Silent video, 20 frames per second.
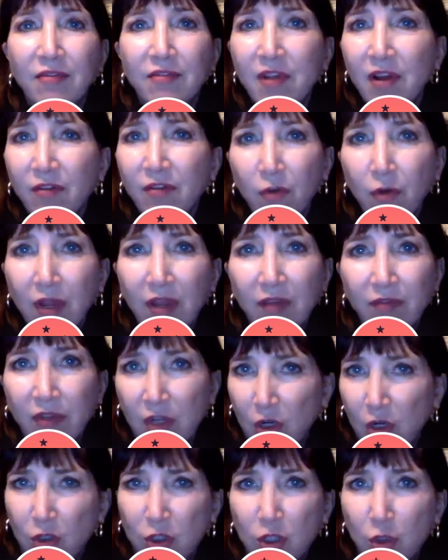never
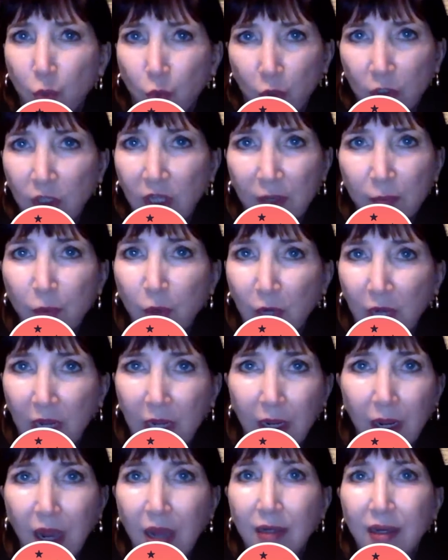even used the word
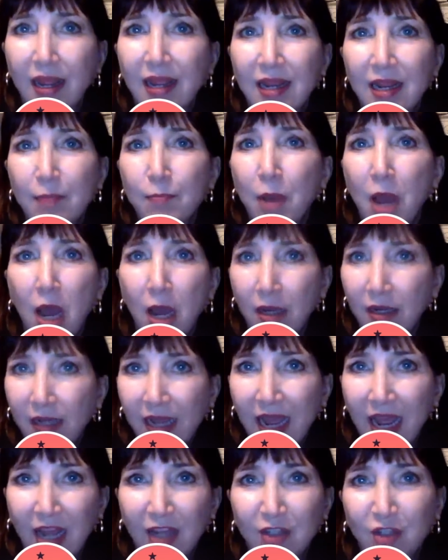liberty on any
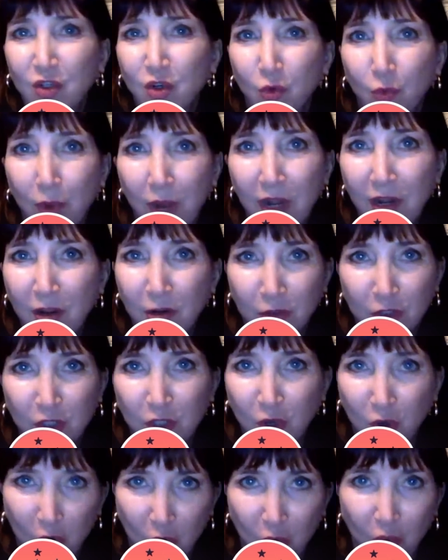podcast or radio
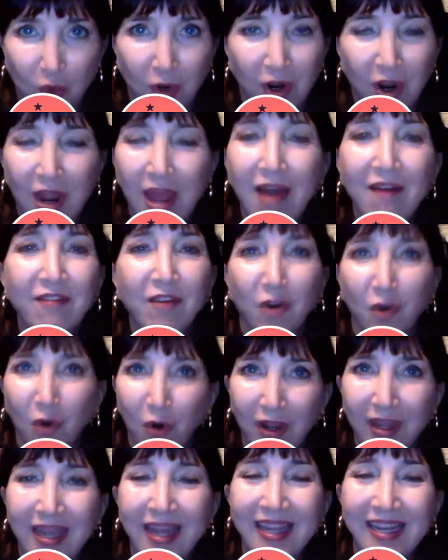show
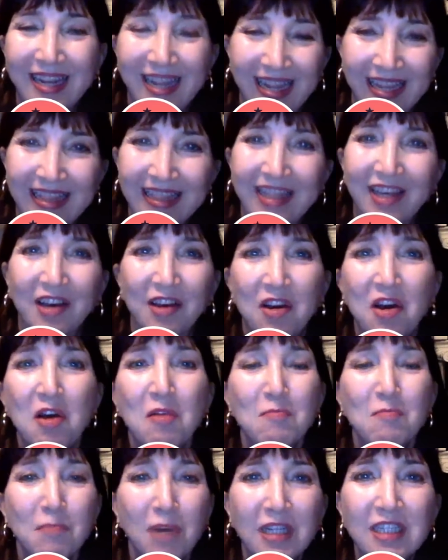ever in the
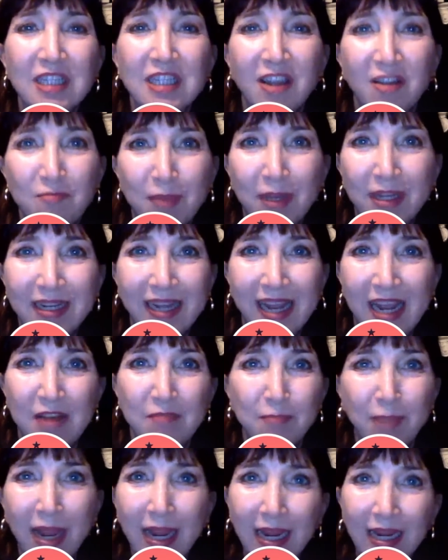months I've been
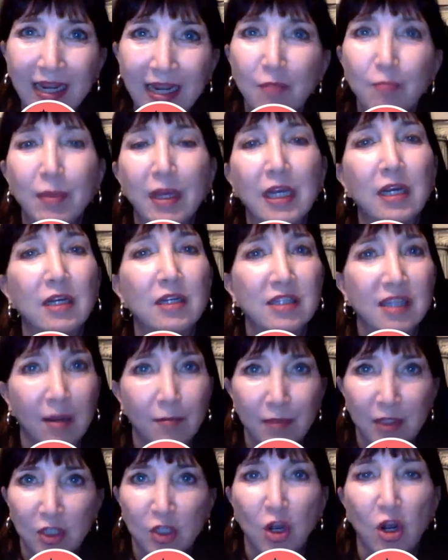campaigning, because
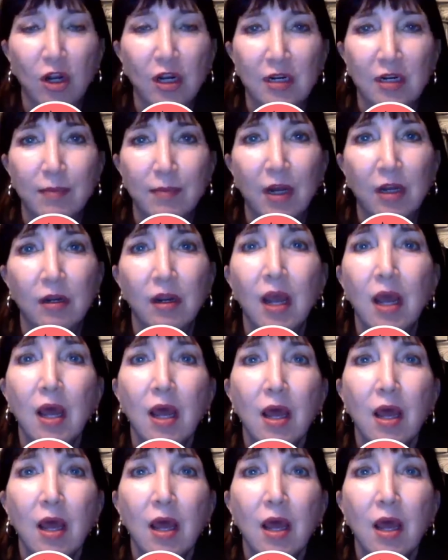I've been talking about,